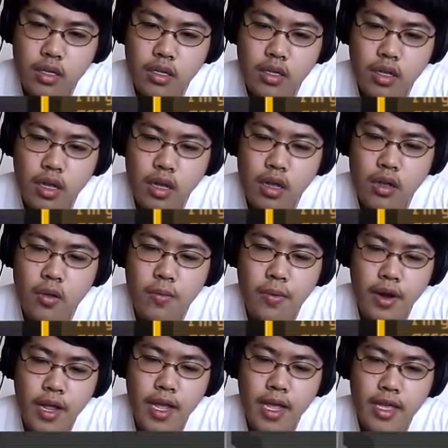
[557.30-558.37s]
All
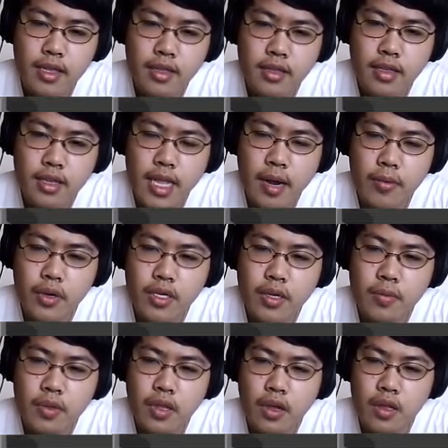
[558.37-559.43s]
right, now we're done
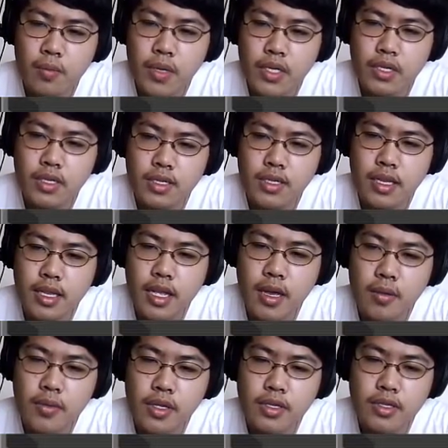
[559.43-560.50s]
with all the missions, and now
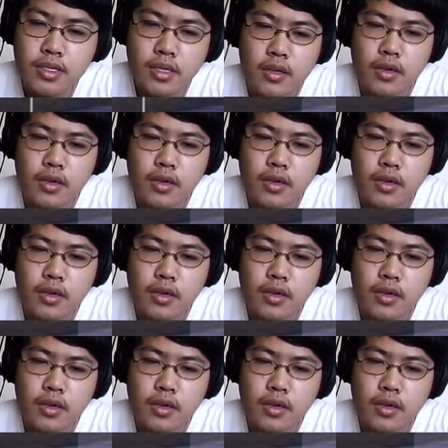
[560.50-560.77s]
we start